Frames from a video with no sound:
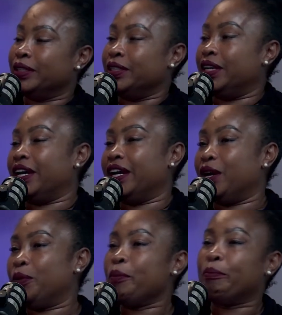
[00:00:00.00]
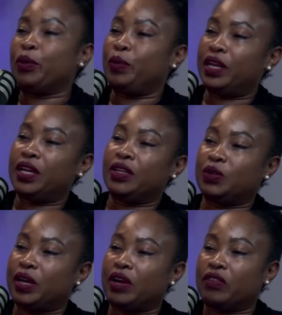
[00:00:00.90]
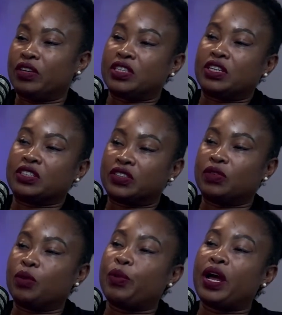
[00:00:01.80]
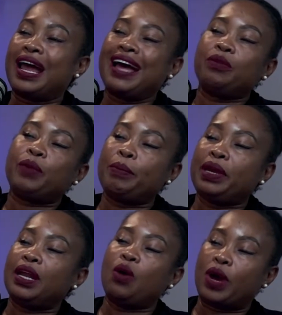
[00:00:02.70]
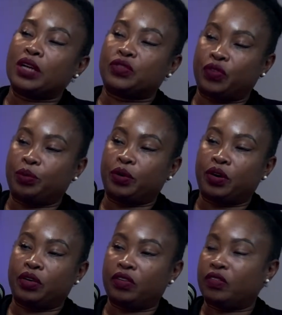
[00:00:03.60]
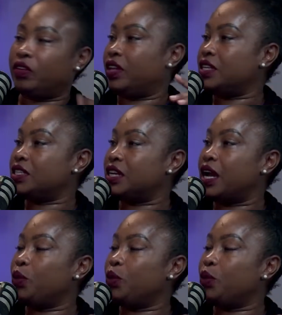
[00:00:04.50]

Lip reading: Yeah, but we didn't do that research. Well, I mean, I watch football. You see, Dennis and I, we